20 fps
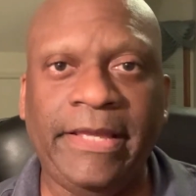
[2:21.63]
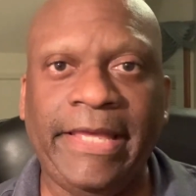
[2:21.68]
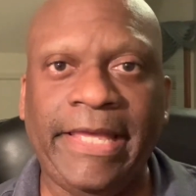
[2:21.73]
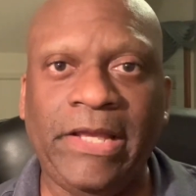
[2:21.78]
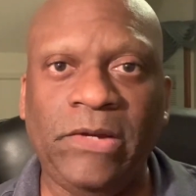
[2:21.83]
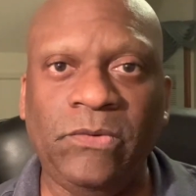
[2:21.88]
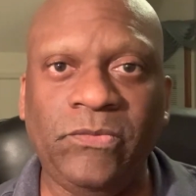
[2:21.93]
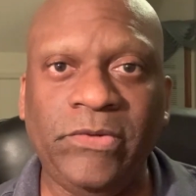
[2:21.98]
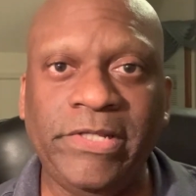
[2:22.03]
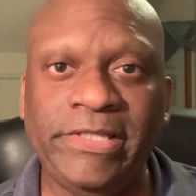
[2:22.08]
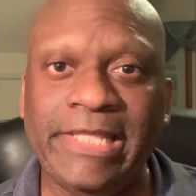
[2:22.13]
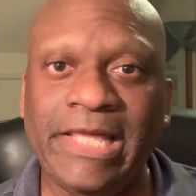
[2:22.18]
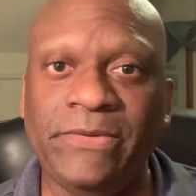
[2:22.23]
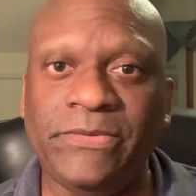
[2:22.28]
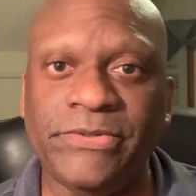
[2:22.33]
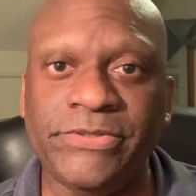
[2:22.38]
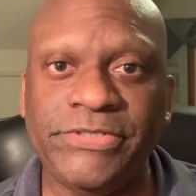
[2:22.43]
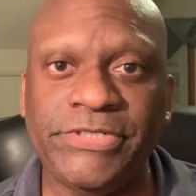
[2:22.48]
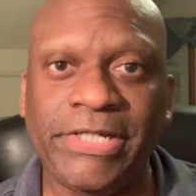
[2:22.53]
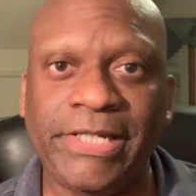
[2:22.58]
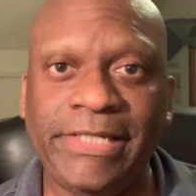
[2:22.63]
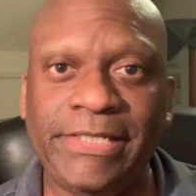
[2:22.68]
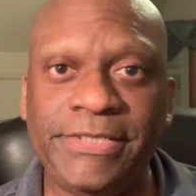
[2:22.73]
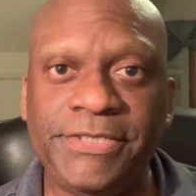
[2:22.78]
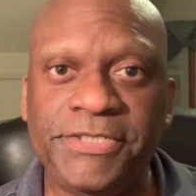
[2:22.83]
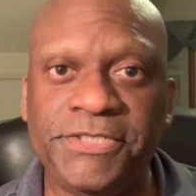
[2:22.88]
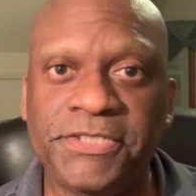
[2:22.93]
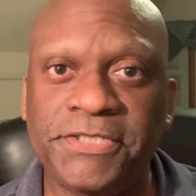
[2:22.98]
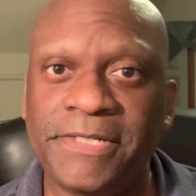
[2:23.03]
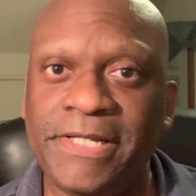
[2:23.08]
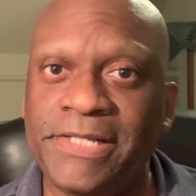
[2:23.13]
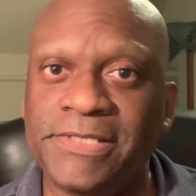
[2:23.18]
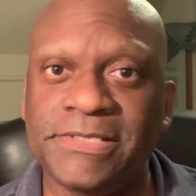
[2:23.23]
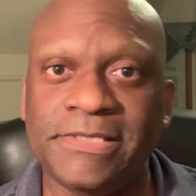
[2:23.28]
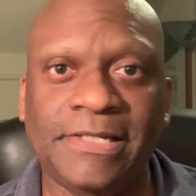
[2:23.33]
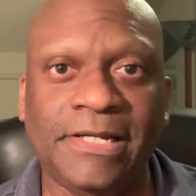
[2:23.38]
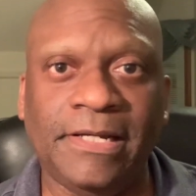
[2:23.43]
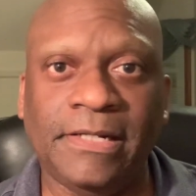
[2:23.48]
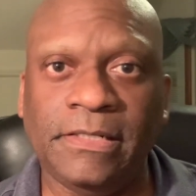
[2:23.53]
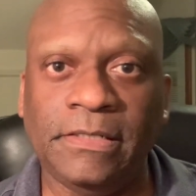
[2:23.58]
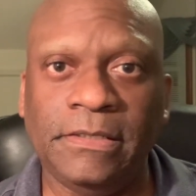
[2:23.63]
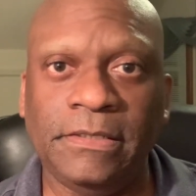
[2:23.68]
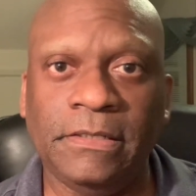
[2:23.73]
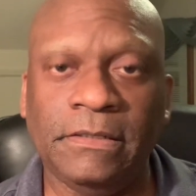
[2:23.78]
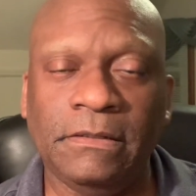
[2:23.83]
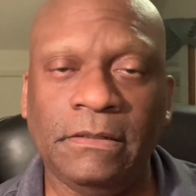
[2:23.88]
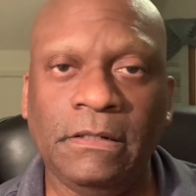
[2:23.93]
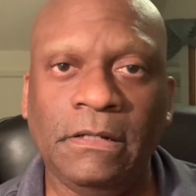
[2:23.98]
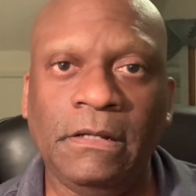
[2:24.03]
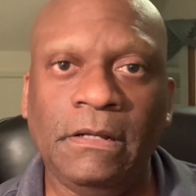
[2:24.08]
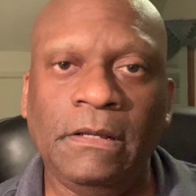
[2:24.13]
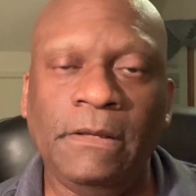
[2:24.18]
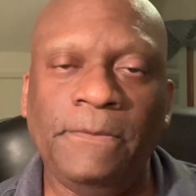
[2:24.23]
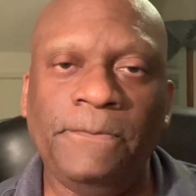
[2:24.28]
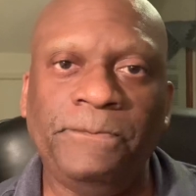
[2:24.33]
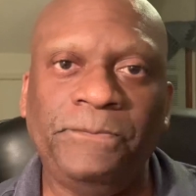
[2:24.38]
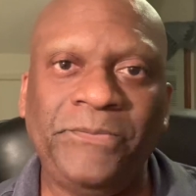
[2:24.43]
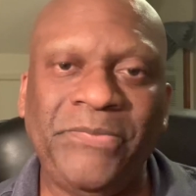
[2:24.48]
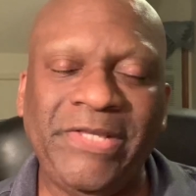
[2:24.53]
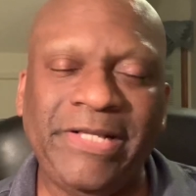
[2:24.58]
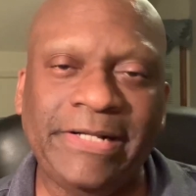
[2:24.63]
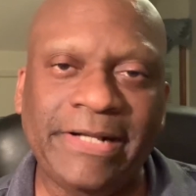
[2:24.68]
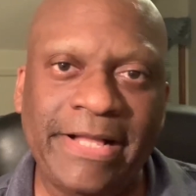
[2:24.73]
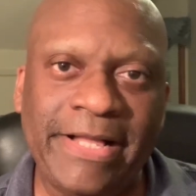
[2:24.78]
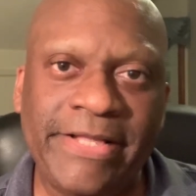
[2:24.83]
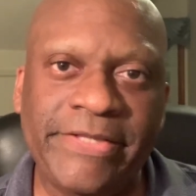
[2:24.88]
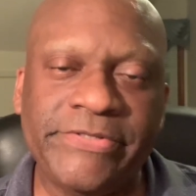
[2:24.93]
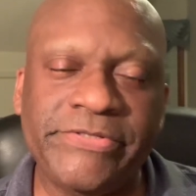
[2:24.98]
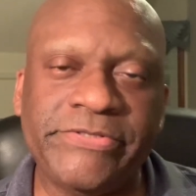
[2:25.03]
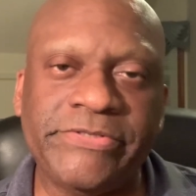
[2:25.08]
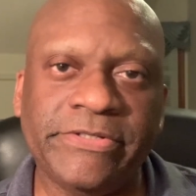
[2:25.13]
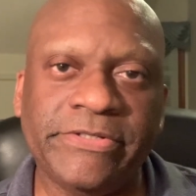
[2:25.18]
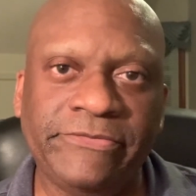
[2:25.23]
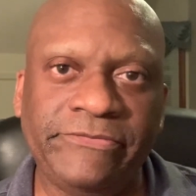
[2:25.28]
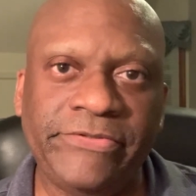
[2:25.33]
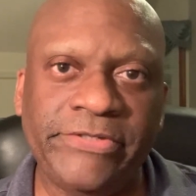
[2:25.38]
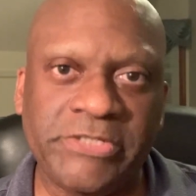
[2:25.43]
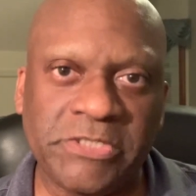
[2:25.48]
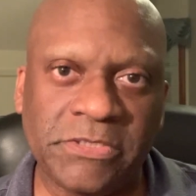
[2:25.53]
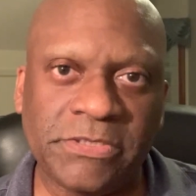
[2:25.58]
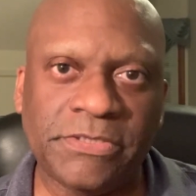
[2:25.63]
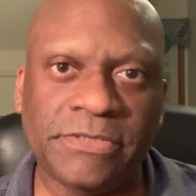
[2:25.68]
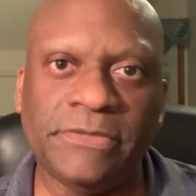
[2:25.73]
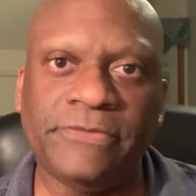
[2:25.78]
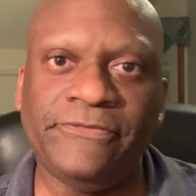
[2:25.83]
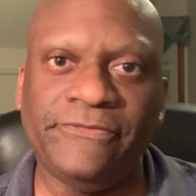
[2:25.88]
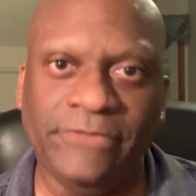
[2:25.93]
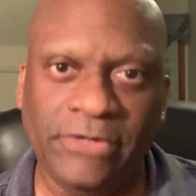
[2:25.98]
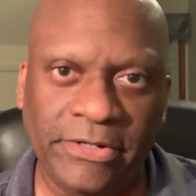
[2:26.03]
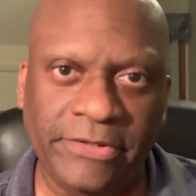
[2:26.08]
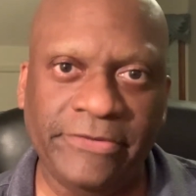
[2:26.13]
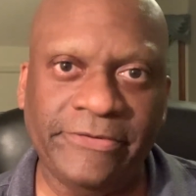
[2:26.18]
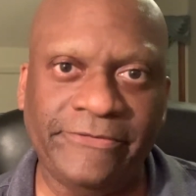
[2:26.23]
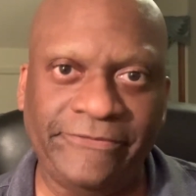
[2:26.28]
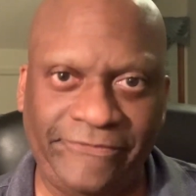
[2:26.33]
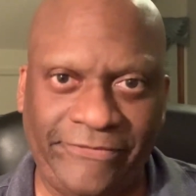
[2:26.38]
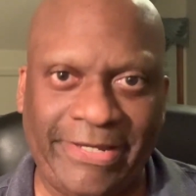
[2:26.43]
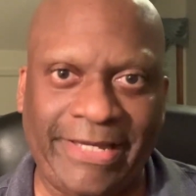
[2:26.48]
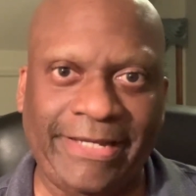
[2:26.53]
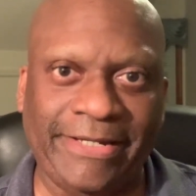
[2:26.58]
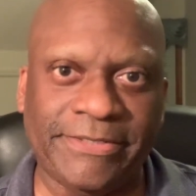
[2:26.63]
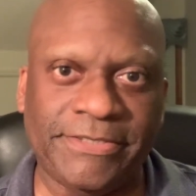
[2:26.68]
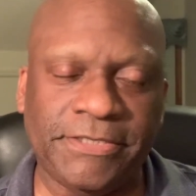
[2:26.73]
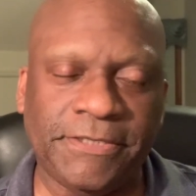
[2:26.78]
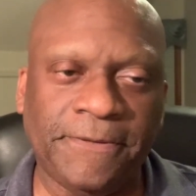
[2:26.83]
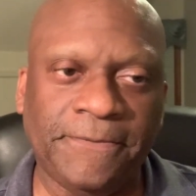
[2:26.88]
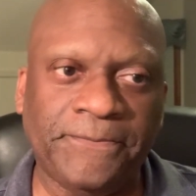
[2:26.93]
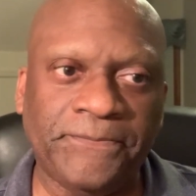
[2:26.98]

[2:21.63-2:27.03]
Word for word: And when that will change, it's not clear because of this other fact.